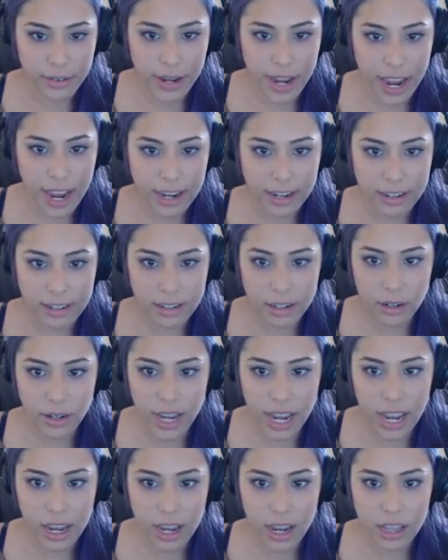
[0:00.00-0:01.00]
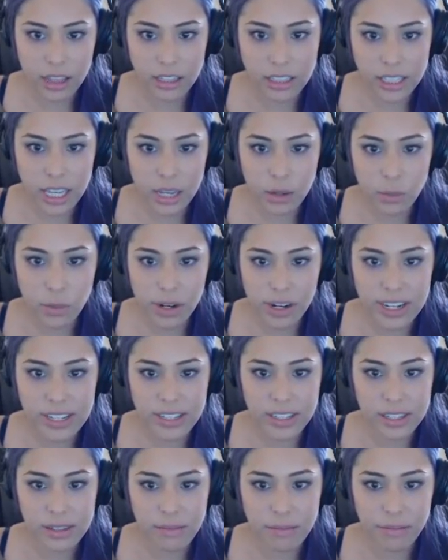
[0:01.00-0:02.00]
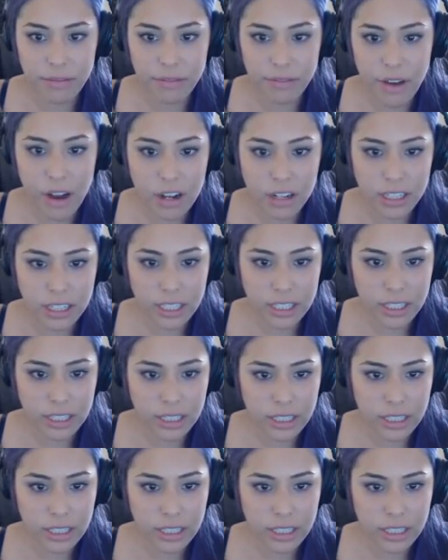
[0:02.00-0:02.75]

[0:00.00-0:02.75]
Okay. Okay. It looks like we're in some funk.